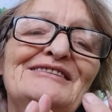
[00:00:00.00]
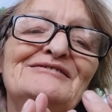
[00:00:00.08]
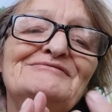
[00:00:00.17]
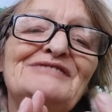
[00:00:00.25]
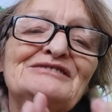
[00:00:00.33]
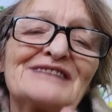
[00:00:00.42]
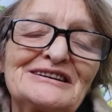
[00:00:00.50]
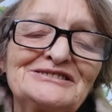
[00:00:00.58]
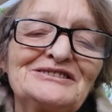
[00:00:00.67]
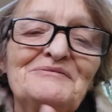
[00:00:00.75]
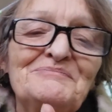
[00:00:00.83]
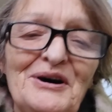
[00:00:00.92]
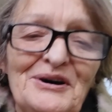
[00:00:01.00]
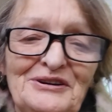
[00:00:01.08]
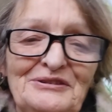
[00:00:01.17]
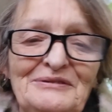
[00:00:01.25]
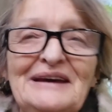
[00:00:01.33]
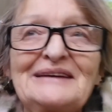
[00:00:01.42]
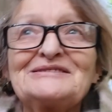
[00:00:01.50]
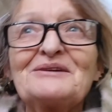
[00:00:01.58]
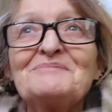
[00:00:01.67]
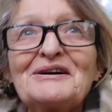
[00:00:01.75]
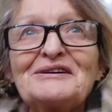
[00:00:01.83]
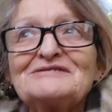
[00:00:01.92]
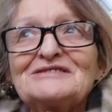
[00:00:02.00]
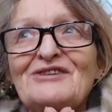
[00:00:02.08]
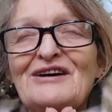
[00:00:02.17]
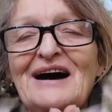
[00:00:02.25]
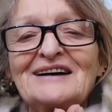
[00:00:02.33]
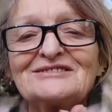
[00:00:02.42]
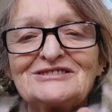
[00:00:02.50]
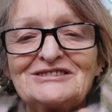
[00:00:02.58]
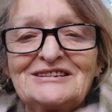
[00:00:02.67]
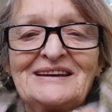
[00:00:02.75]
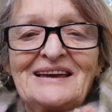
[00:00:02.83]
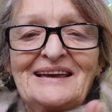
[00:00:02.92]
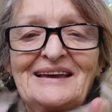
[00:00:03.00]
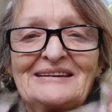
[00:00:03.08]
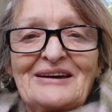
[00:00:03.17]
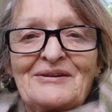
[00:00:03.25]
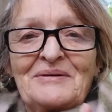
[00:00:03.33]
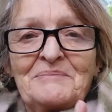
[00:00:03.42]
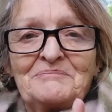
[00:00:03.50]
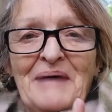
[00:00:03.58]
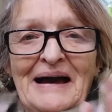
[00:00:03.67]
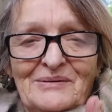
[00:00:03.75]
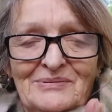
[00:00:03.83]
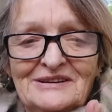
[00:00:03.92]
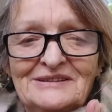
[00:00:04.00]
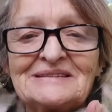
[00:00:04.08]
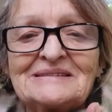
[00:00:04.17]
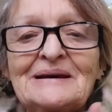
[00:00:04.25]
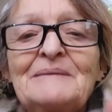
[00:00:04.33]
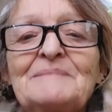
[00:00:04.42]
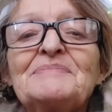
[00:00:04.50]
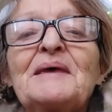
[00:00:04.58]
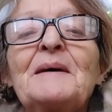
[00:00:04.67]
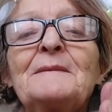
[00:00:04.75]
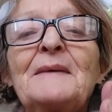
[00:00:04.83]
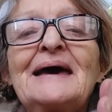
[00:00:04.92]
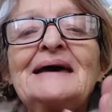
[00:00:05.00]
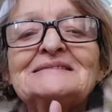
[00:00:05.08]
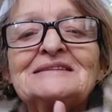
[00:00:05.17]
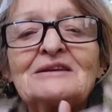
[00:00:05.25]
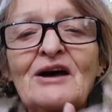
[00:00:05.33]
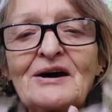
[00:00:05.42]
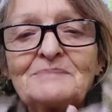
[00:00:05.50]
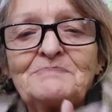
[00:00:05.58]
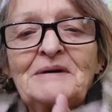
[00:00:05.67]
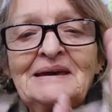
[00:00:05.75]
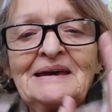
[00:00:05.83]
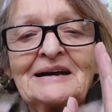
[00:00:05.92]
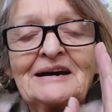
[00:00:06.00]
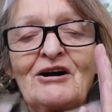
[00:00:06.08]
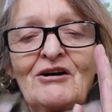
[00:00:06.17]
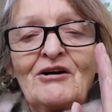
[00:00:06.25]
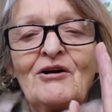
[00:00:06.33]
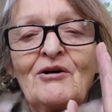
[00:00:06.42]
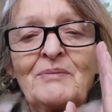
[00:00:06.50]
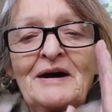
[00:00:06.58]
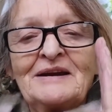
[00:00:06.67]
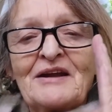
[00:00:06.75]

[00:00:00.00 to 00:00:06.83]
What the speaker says: regression of Mercury. So Mercury's not actually going backwards. It's like being in a car when